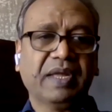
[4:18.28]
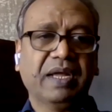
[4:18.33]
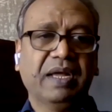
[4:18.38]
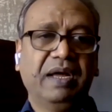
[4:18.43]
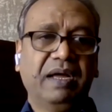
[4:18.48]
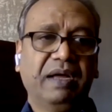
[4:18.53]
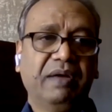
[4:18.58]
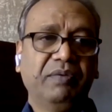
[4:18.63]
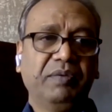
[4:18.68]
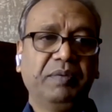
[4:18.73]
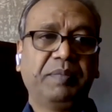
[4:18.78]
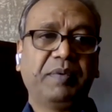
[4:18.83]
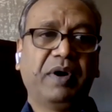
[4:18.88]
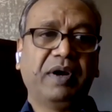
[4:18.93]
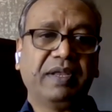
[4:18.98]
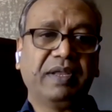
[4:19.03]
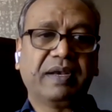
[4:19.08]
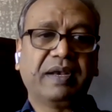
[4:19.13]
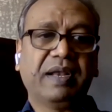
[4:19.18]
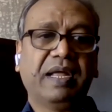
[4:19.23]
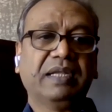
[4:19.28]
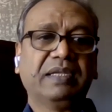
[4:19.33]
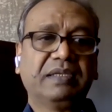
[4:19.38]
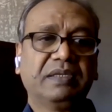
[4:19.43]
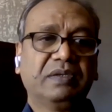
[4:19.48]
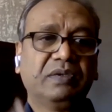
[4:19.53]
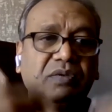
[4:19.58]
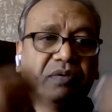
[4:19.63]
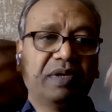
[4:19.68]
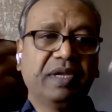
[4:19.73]
Mm-hmm. Uh, we brought a rath
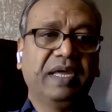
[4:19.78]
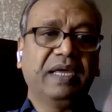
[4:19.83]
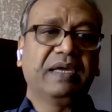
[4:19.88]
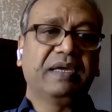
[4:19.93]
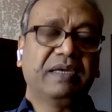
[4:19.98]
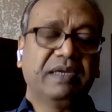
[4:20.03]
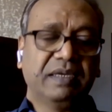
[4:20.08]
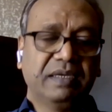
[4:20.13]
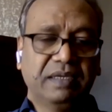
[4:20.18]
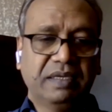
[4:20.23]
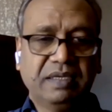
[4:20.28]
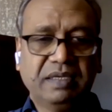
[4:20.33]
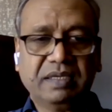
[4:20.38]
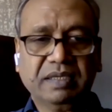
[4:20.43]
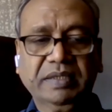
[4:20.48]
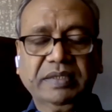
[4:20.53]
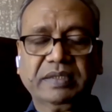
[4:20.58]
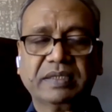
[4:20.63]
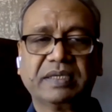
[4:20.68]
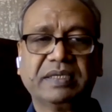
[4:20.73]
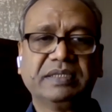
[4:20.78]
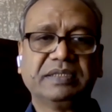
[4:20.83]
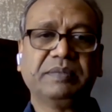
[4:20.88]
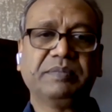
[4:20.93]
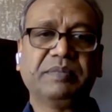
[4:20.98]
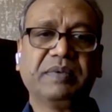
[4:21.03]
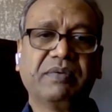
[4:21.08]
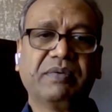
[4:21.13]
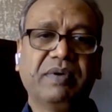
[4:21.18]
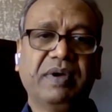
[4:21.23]
to take uh,
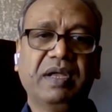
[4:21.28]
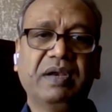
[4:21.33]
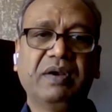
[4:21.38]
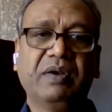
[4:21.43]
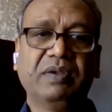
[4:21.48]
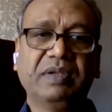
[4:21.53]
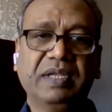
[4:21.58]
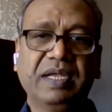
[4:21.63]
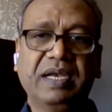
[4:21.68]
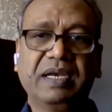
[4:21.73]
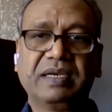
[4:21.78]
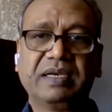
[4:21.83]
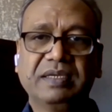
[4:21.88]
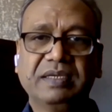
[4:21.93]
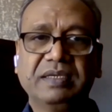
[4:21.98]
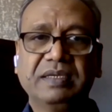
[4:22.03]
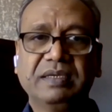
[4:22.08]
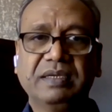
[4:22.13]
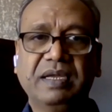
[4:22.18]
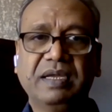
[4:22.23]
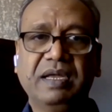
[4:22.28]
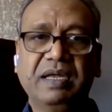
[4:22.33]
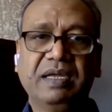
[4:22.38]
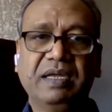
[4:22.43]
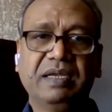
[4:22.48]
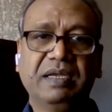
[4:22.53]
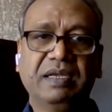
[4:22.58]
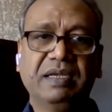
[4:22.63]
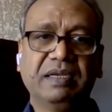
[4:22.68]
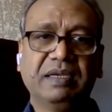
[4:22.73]
Krishna Bhagwan on that
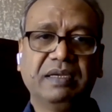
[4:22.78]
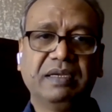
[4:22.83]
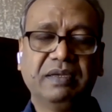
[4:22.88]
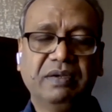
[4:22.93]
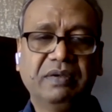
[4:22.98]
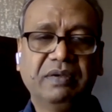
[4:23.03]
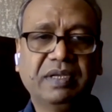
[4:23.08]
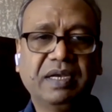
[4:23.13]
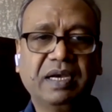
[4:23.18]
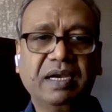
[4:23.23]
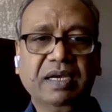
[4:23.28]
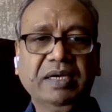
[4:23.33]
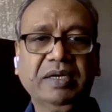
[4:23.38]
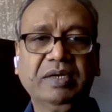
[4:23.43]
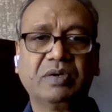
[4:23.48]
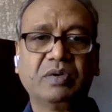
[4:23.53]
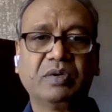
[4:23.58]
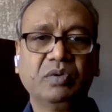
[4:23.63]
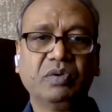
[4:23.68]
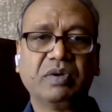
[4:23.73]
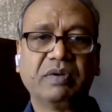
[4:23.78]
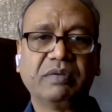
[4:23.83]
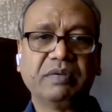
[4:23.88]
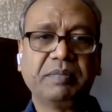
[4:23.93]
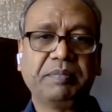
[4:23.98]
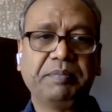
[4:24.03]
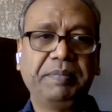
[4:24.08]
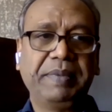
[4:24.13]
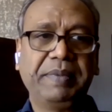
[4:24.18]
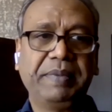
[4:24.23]
uh, on that little tour of
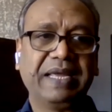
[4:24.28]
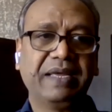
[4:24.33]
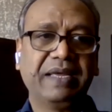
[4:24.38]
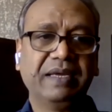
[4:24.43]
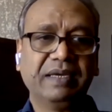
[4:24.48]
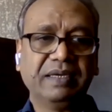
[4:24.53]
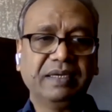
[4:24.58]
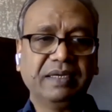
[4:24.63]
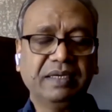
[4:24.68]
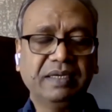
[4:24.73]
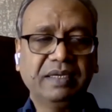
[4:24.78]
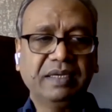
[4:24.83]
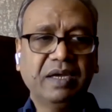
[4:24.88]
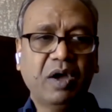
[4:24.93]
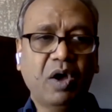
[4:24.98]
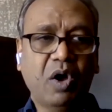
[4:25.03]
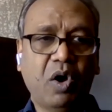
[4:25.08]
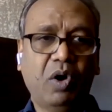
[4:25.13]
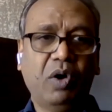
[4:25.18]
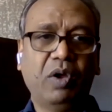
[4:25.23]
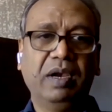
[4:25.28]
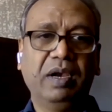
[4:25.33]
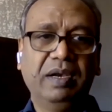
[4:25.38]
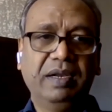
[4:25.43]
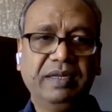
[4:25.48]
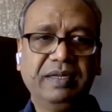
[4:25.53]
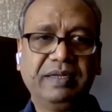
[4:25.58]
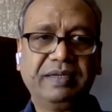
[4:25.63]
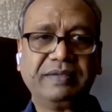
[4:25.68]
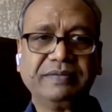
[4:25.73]
the big
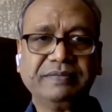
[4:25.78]
hall.